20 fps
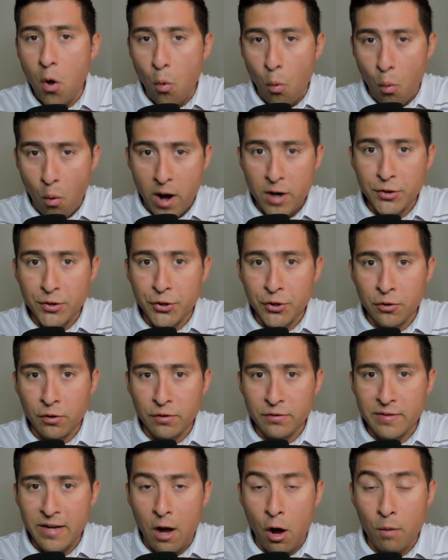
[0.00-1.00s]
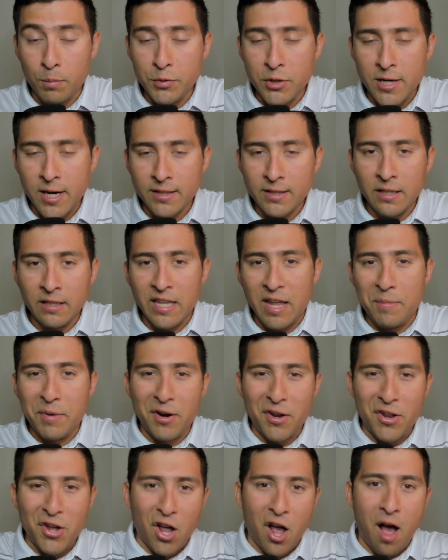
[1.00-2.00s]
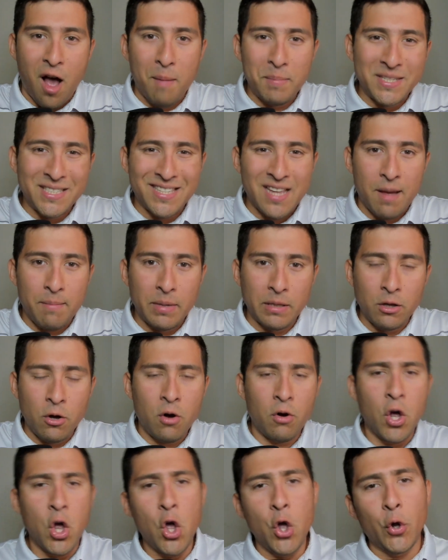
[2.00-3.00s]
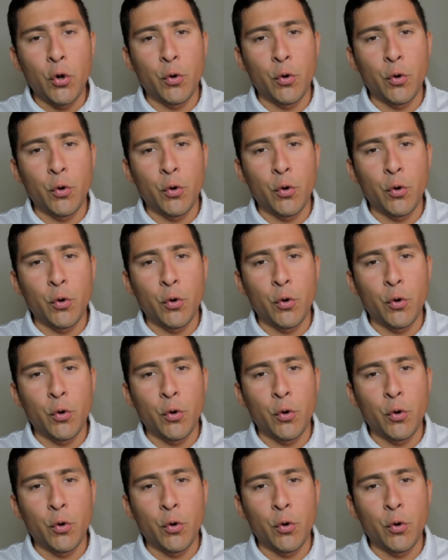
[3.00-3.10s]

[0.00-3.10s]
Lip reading: What is your objective? Let me know in the comments down below.